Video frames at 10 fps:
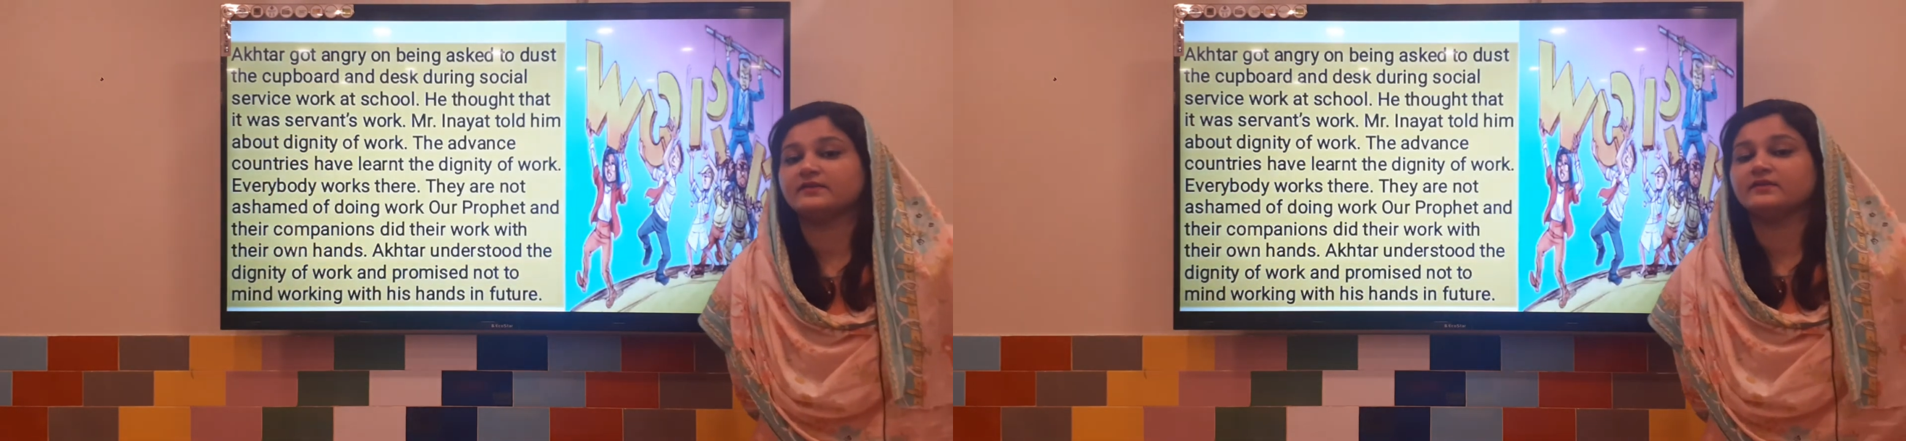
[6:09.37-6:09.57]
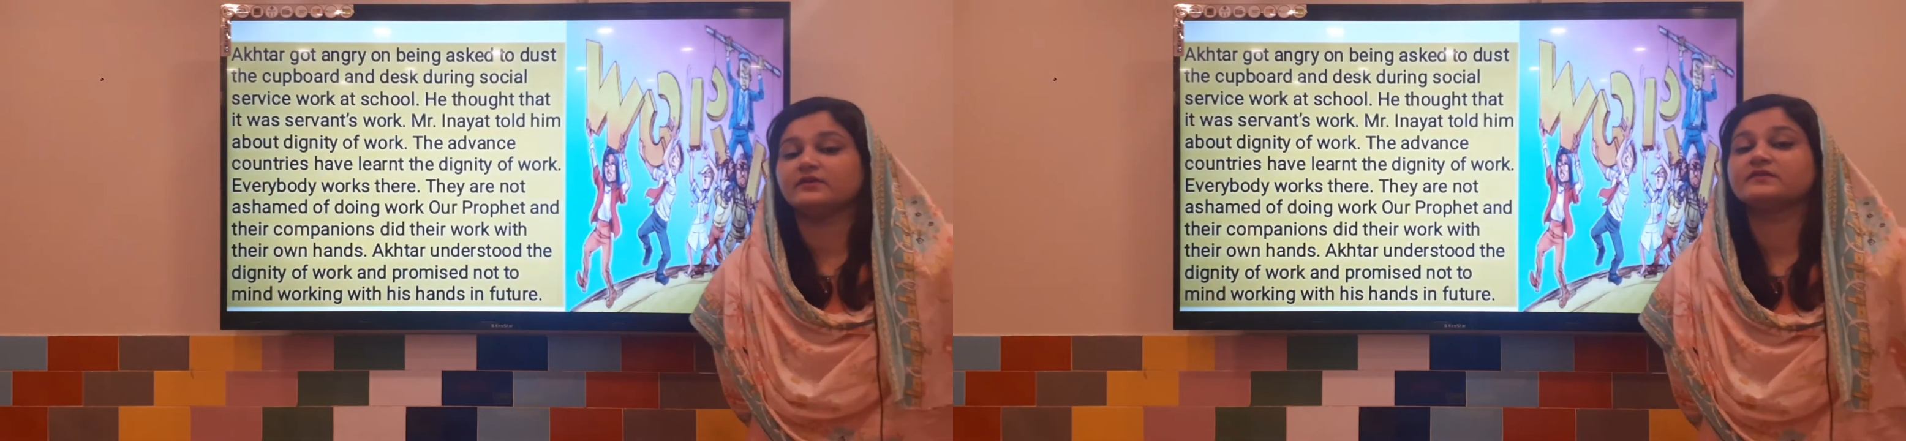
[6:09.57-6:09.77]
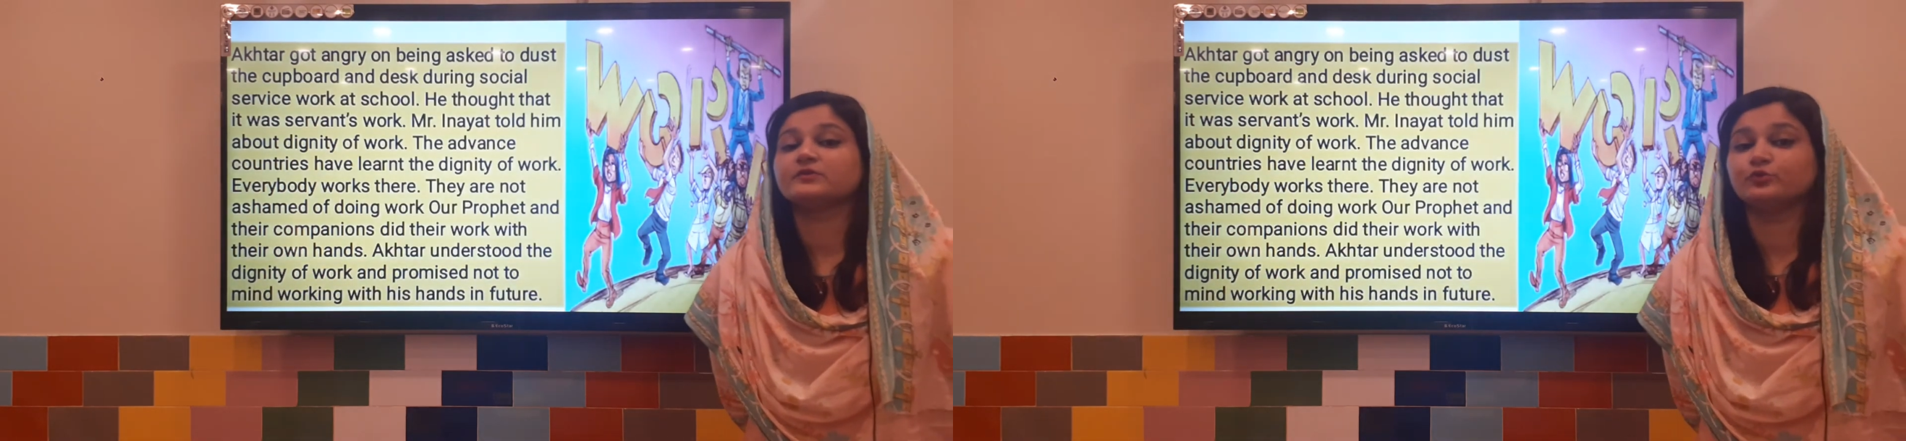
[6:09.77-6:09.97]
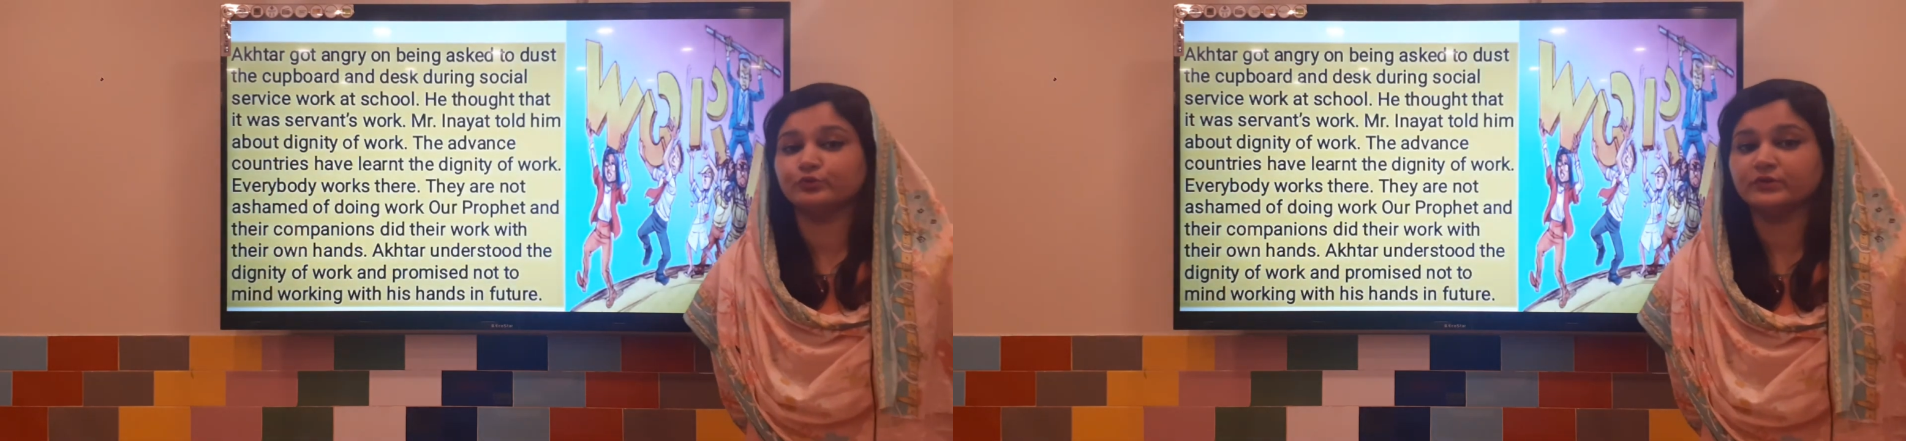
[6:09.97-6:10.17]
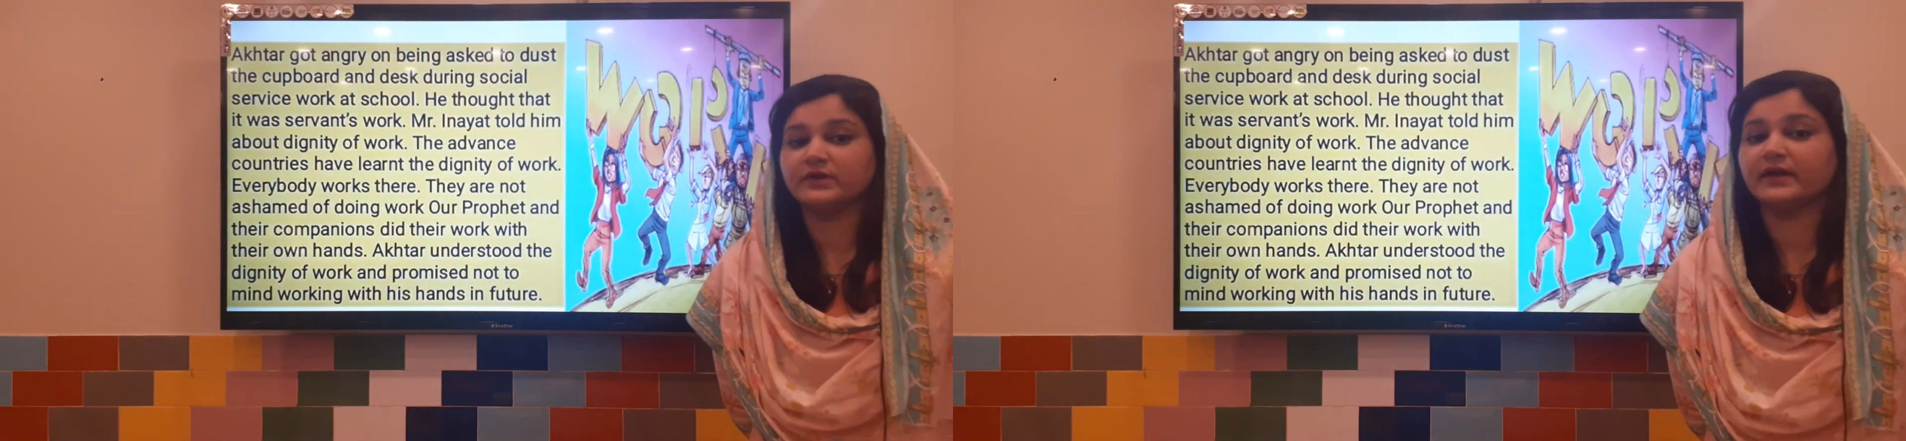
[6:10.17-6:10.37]
in their
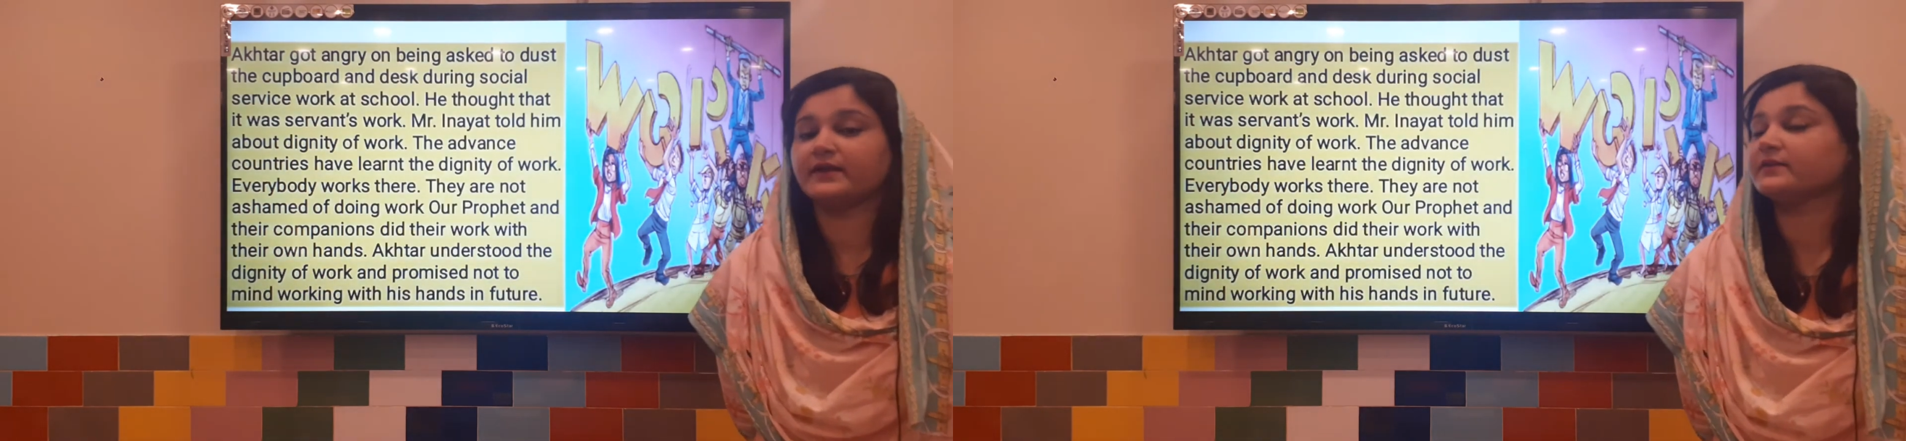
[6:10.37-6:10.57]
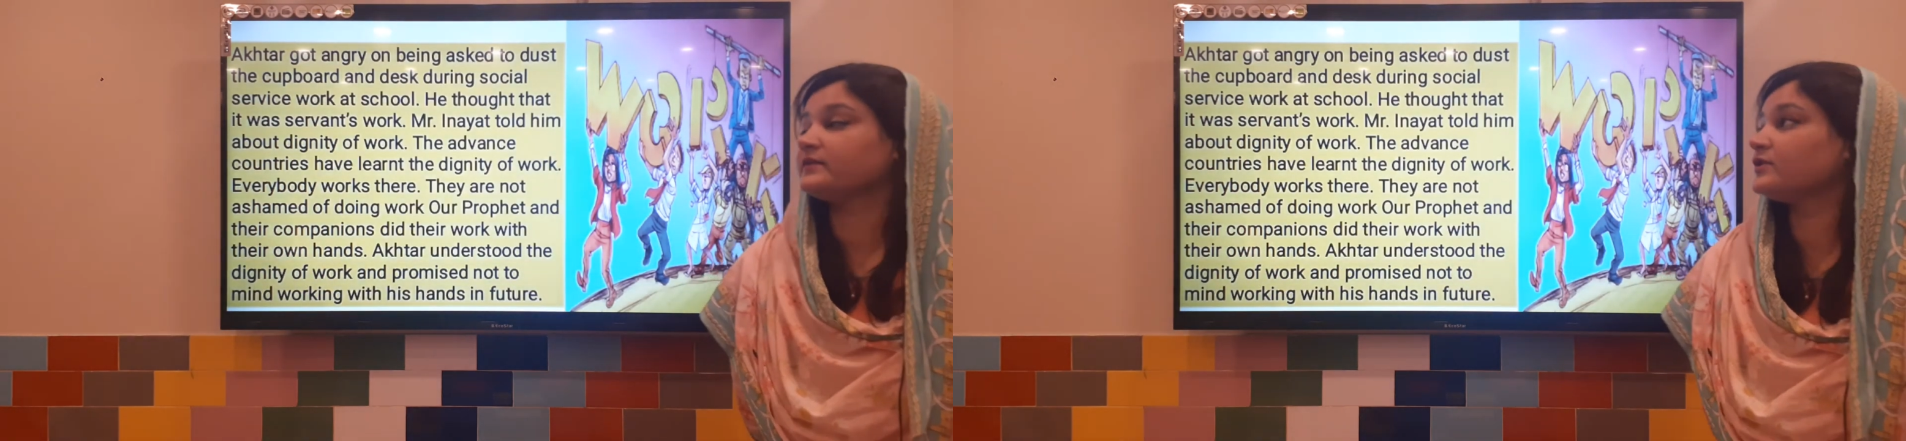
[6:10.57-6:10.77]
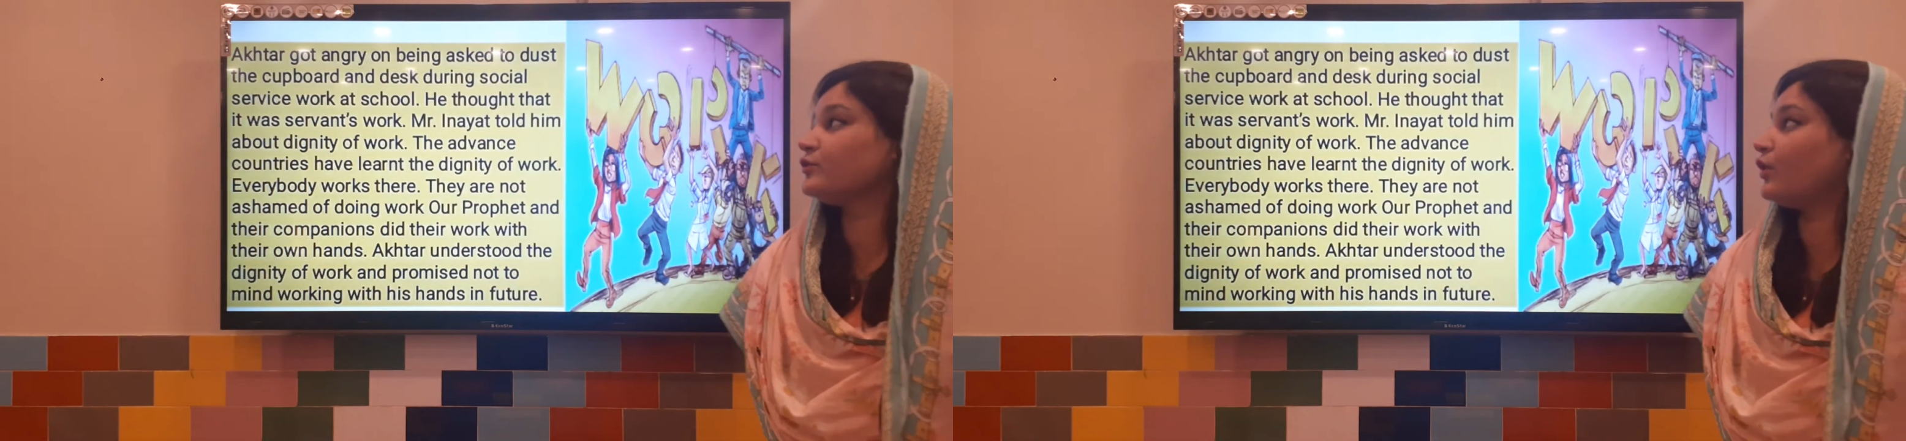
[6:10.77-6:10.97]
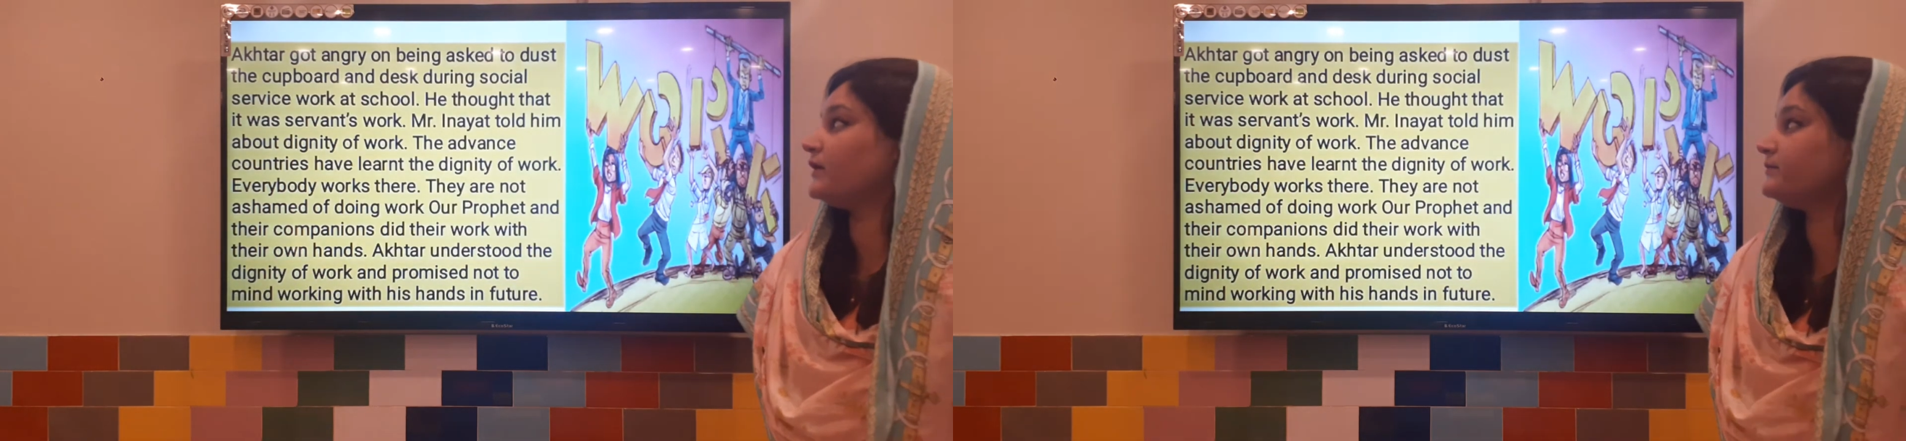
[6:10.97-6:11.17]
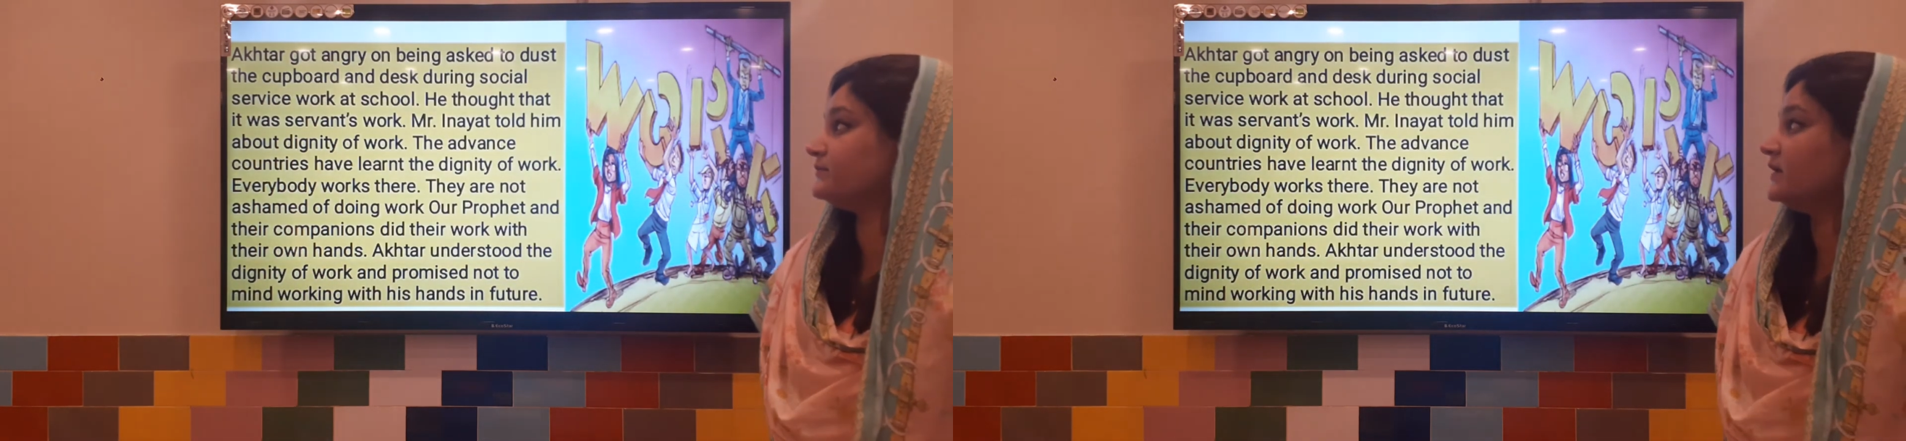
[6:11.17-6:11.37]
school, and Akhtar got